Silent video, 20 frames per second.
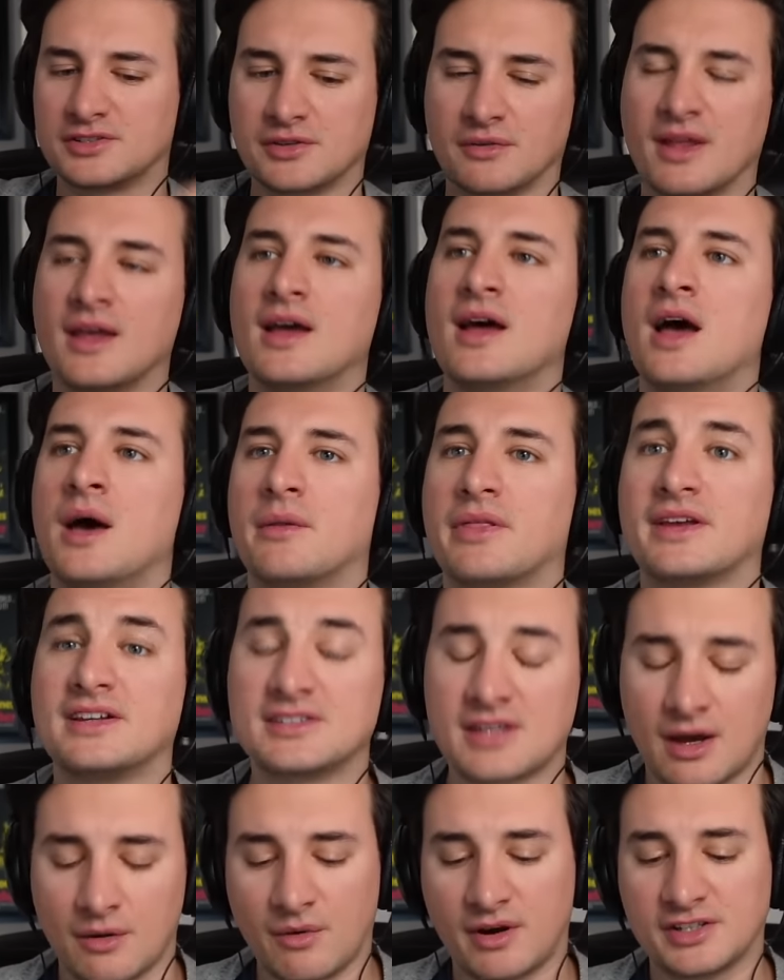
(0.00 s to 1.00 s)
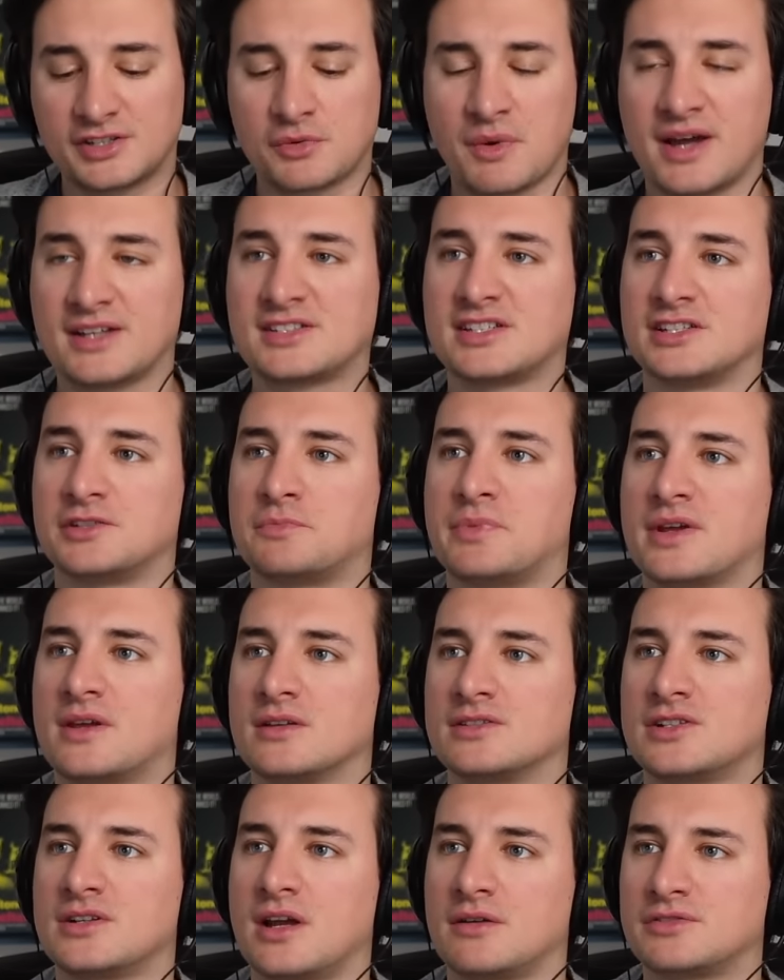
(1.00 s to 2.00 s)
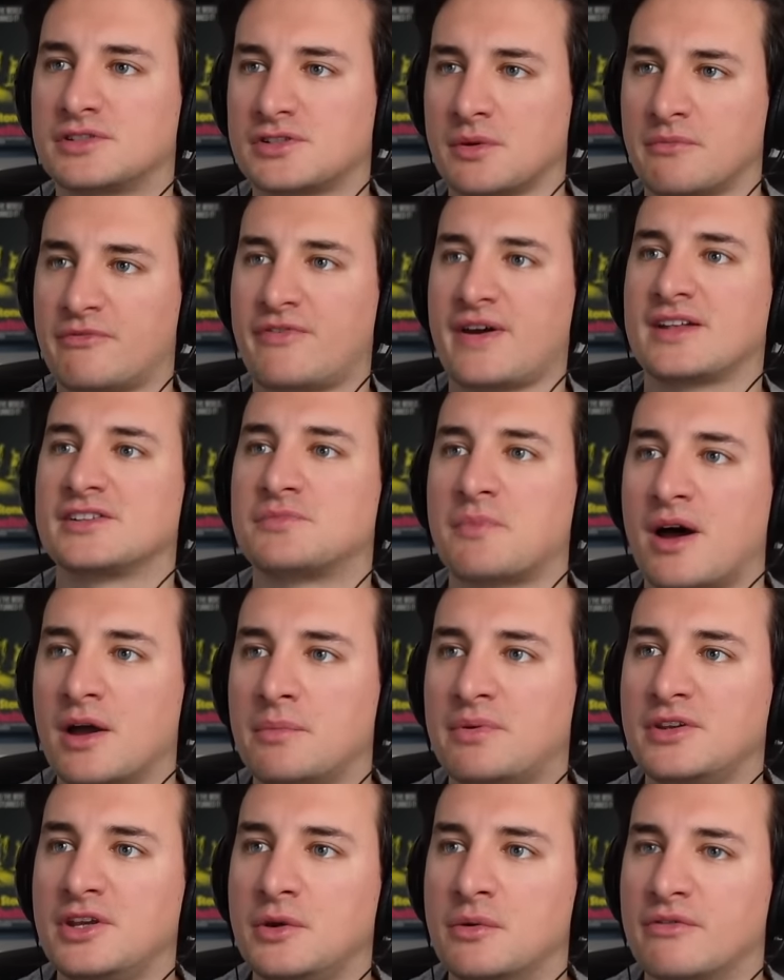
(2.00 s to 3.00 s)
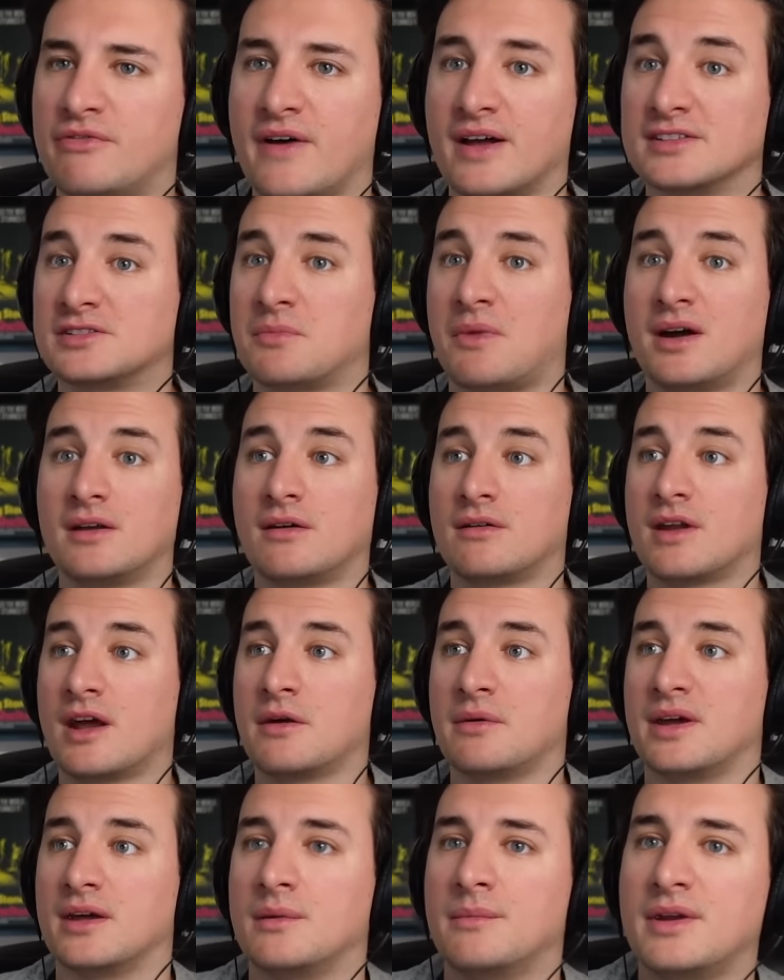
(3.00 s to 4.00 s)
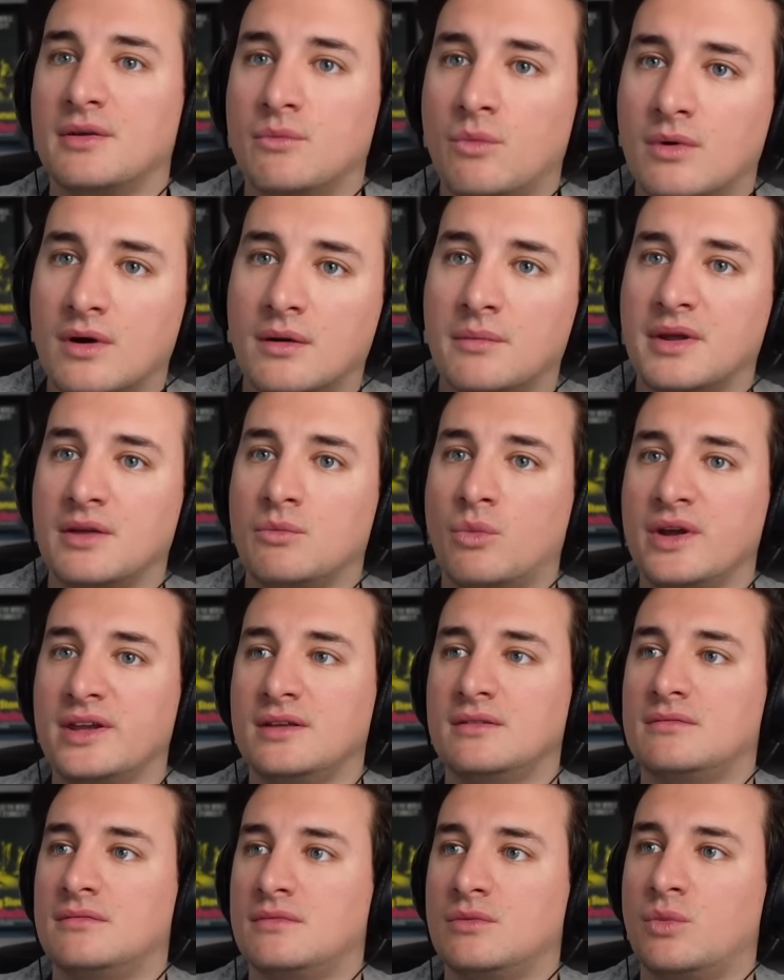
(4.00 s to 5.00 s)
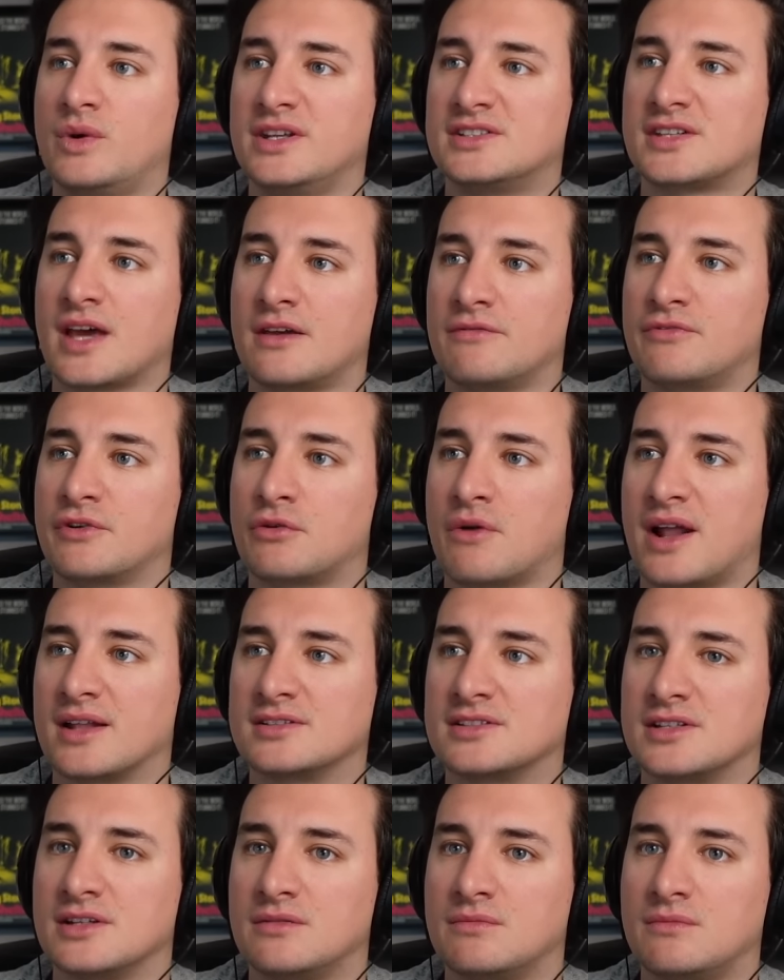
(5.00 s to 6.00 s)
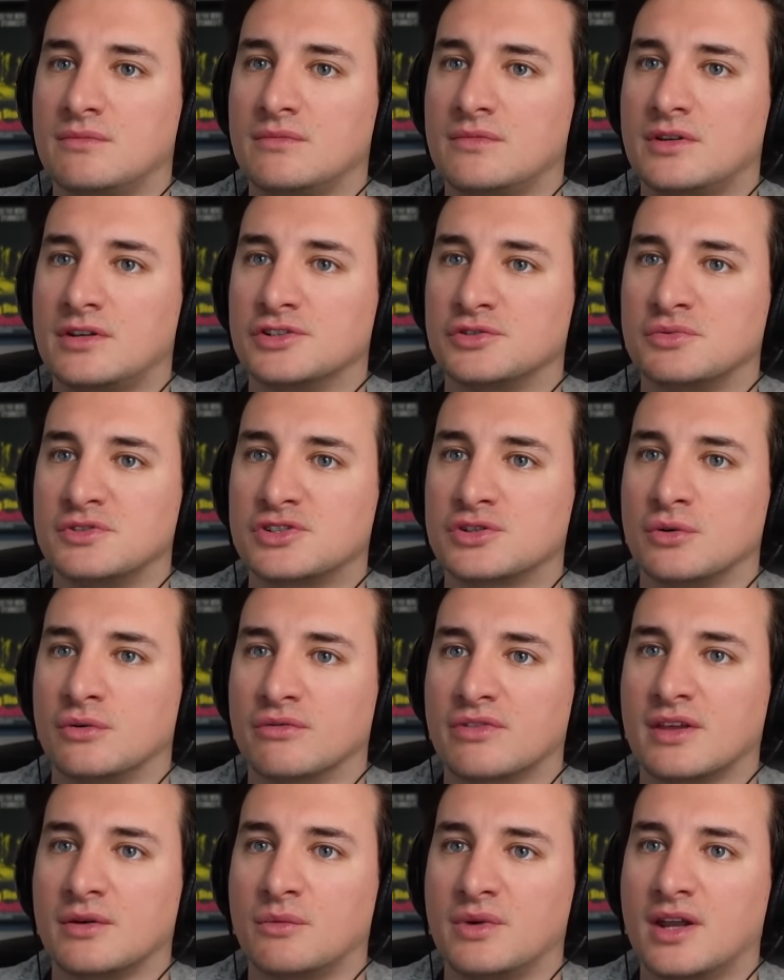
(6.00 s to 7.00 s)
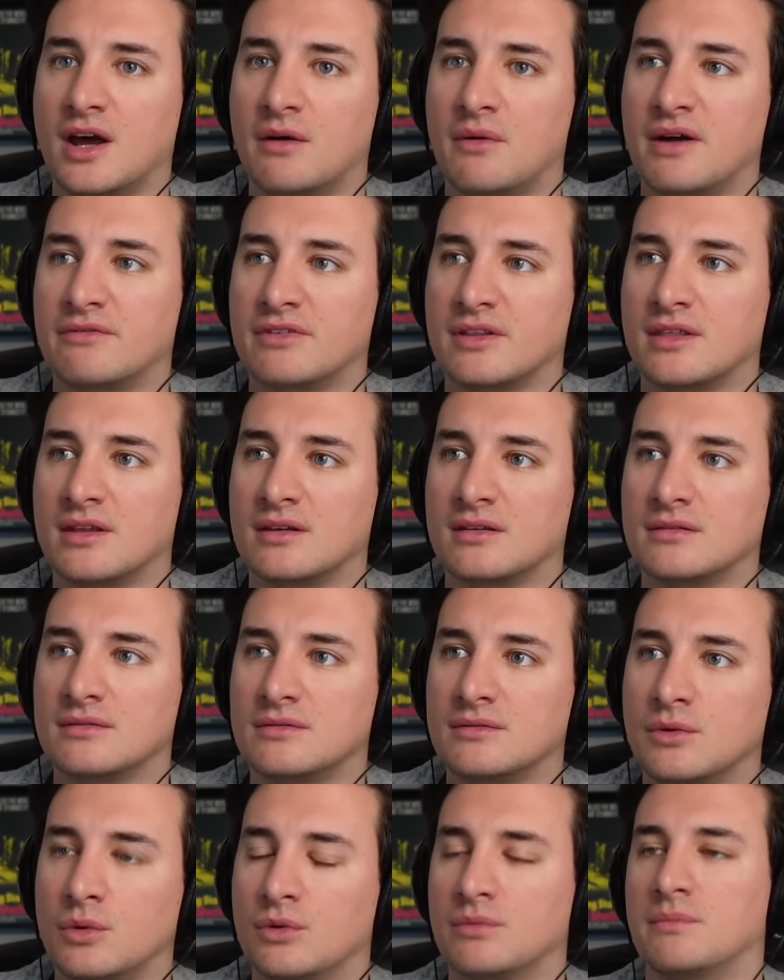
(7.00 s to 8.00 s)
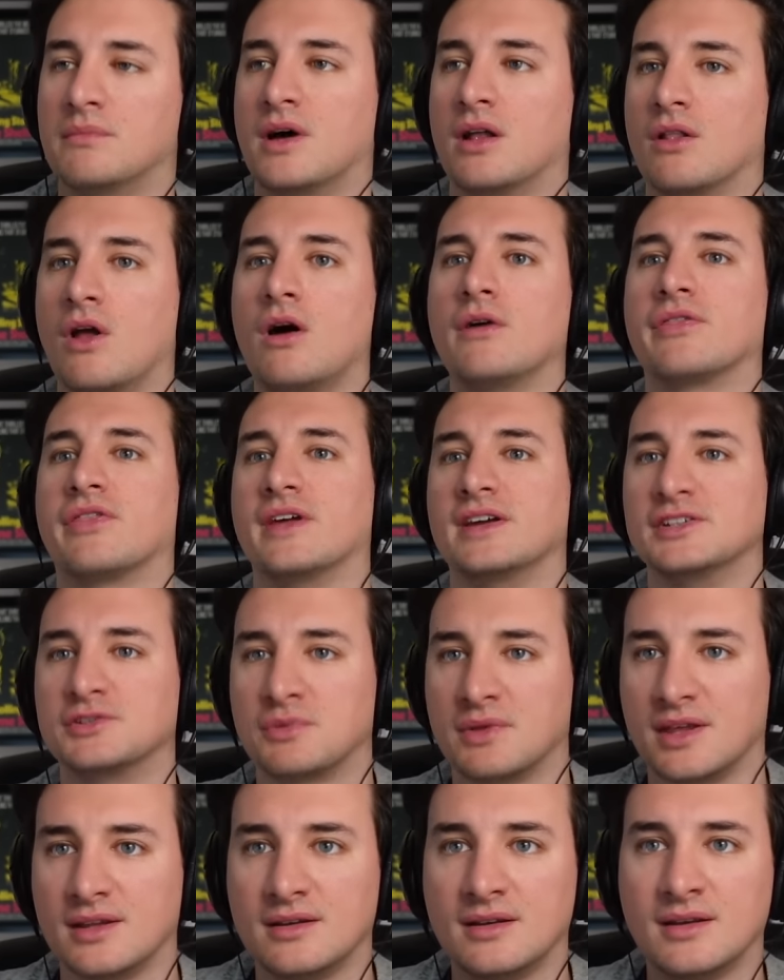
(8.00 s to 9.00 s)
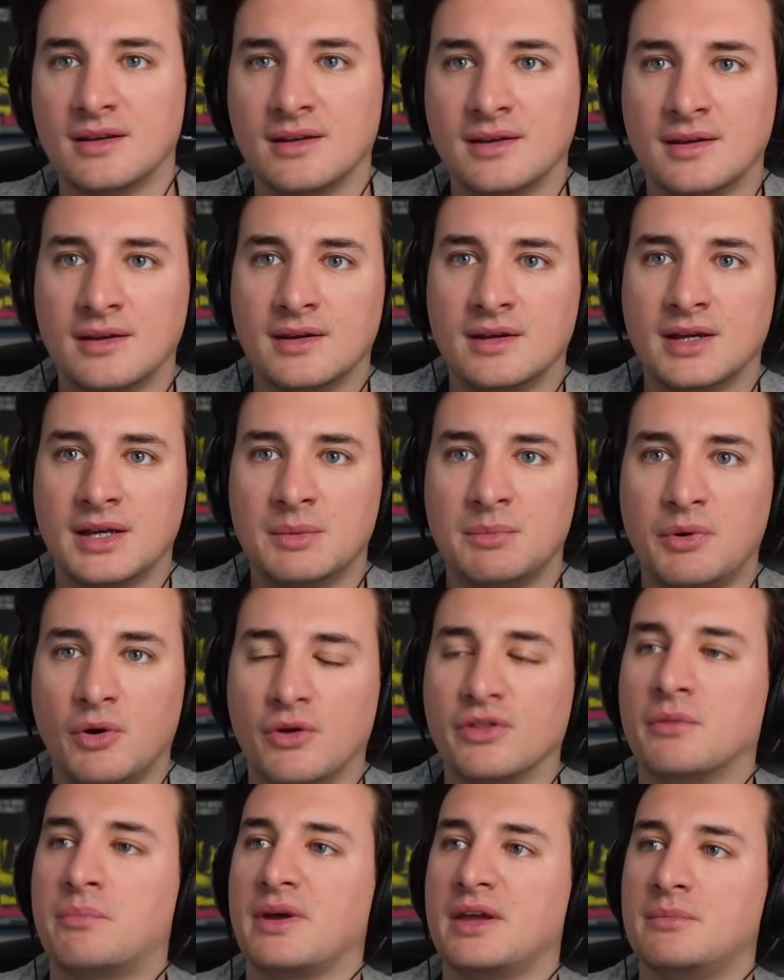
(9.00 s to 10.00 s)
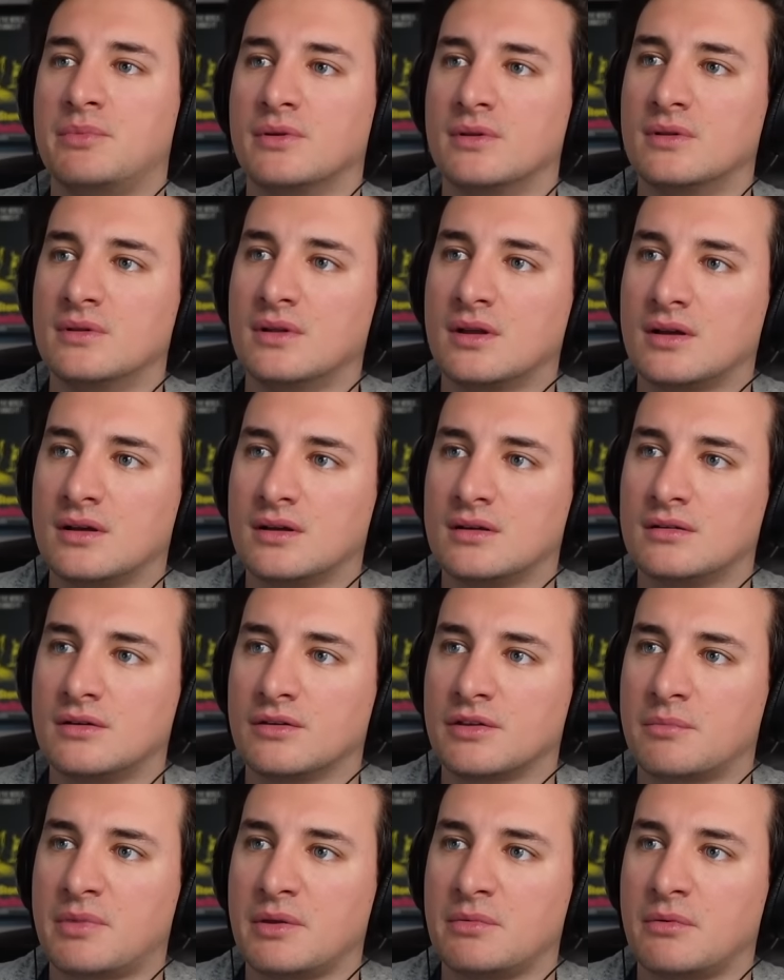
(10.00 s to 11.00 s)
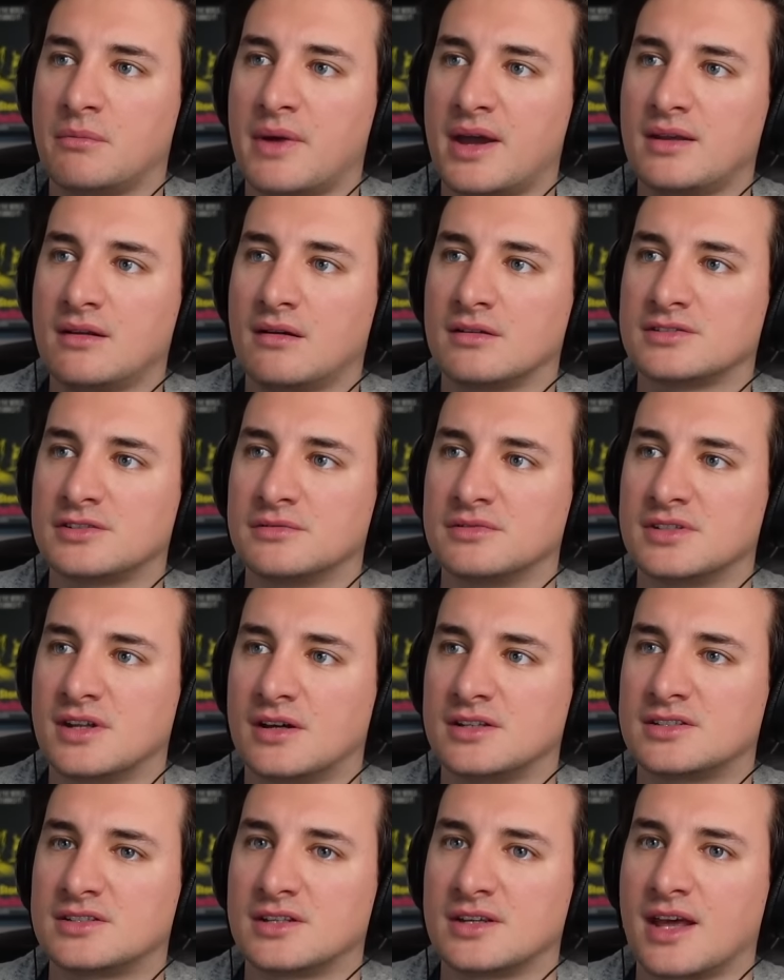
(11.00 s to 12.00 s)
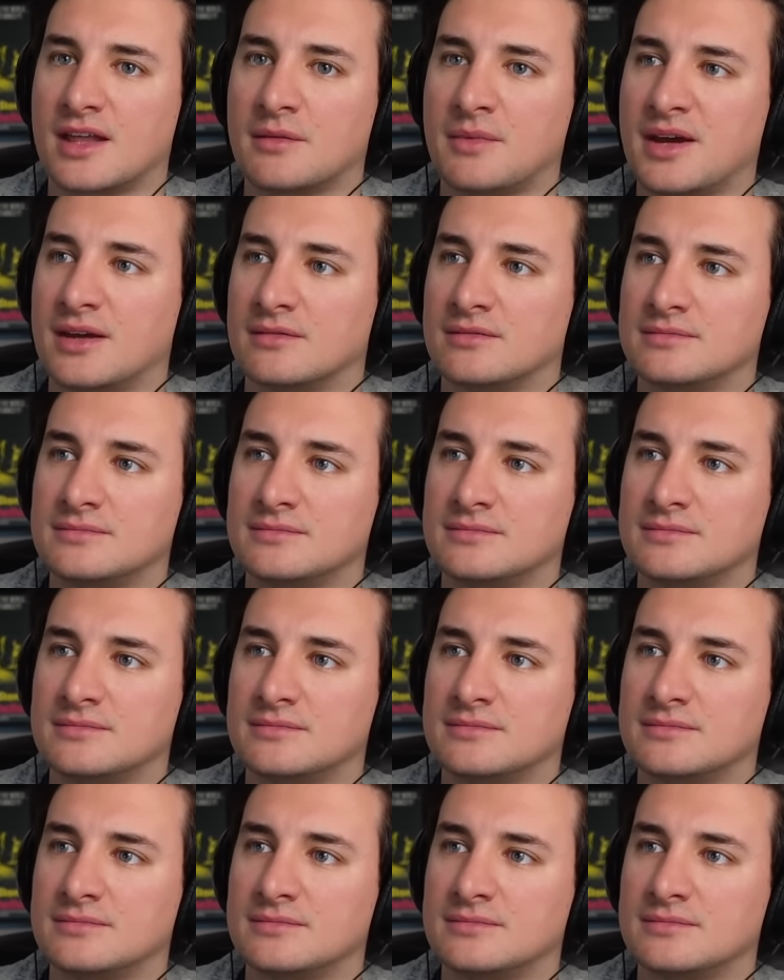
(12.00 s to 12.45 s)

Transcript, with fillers: So the thing is, I wanted to ask this because you know some fans might be newer fans and might not know it. I mean, I mean, we we take for granted because we sort of think we know everything or a lot of things within, but other people uh, other people may not. So it's nice to get them out.